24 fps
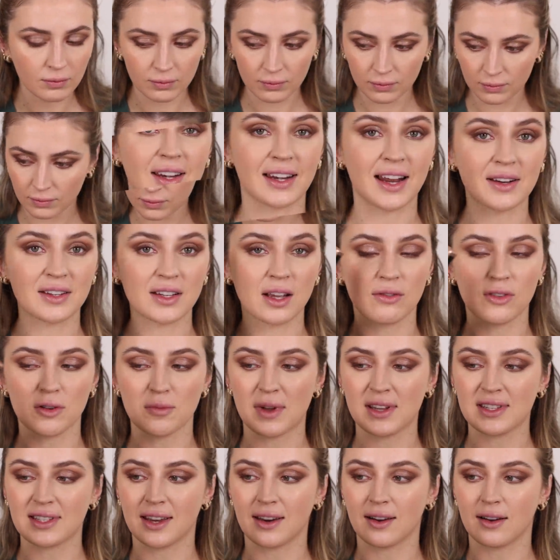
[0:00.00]
All right, now time for
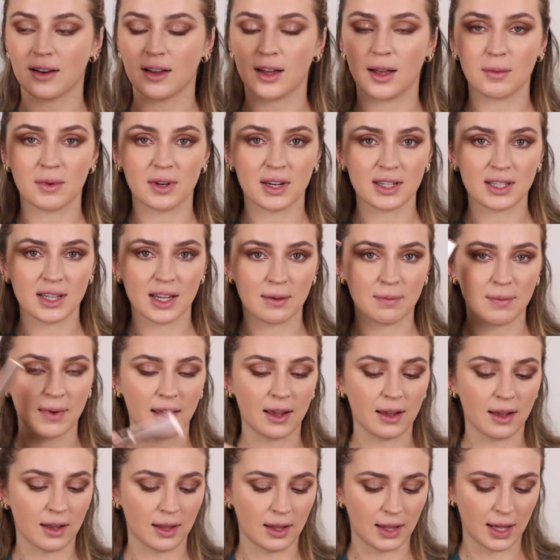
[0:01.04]
mascara. I'm going to take
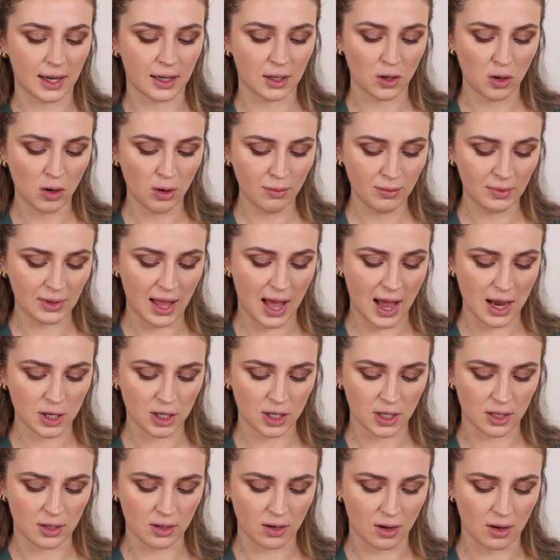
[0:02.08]
my Lancome
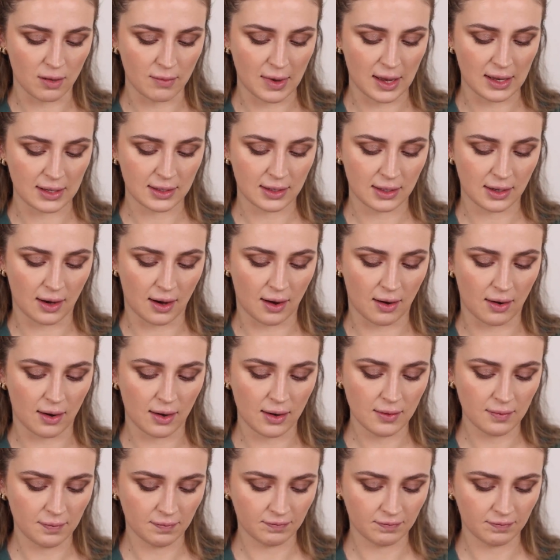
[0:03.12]
Lash Idole mascara